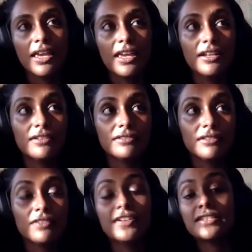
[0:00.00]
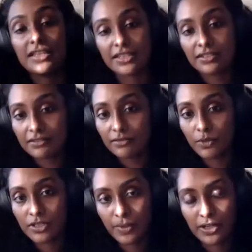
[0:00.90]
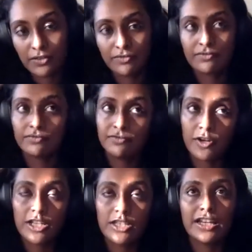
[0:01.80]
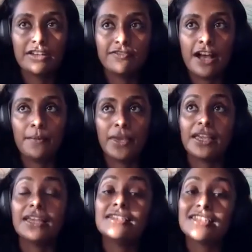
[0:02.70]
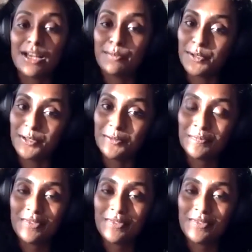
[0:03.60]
in the first season was about foraging and farming in Singapore.